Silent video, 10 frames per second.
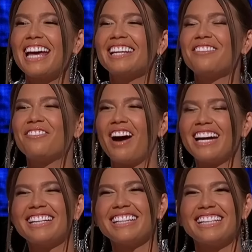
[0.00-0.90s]
And then
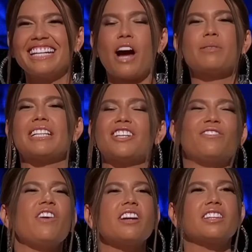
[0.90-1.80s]
finally, I was like,
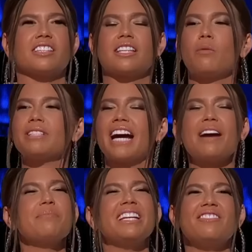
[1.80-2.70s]
this. I was like,
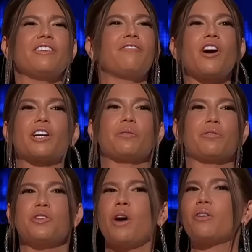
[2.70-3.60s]
I'm leaving a
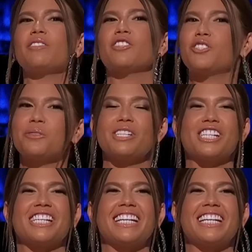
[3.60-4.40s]
review. I don't even do this.